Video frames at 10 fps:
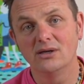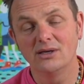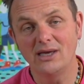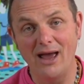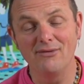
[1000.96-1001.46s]

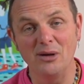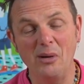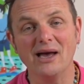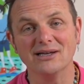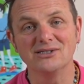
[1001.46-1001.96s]
carrier
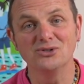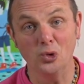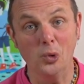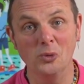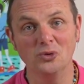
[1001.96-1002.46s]
bags,
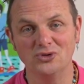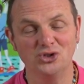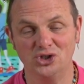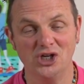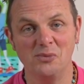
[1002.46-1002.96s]
normal,
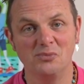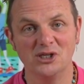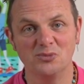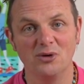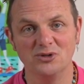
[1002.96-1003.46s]
cheap,
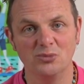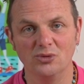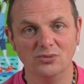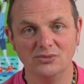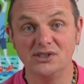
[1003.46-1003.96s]

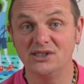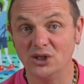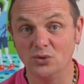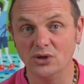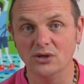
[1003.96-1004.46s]
disposable,
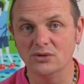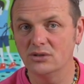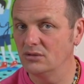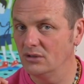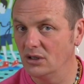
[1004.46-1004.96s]
single
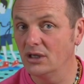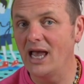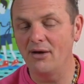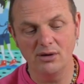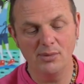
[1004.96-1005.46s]
use
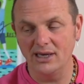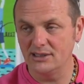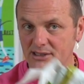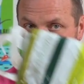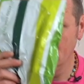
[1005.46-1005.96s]
carrier
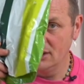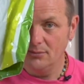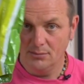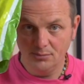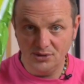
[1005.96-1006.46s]
bags.
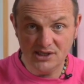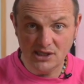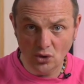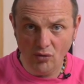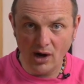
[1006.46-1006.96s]
But this
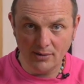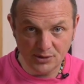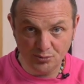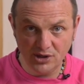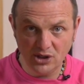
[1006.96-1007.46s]
is all right,
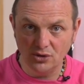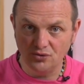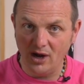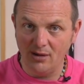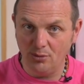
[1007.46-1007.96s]
it's pretty good,
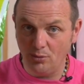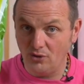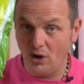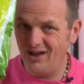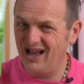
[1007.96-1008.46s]
right? But we've
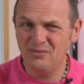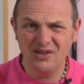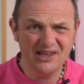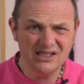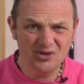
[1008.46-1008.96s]
got, how many
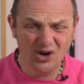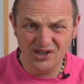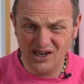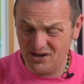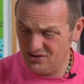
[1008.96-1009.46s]
of these have you got
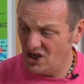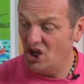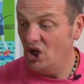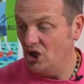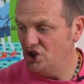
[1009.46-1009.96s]
in your house?
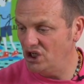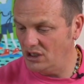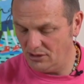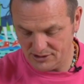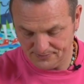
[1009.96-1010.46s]

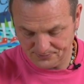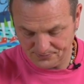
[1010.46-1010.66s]
Shitloads.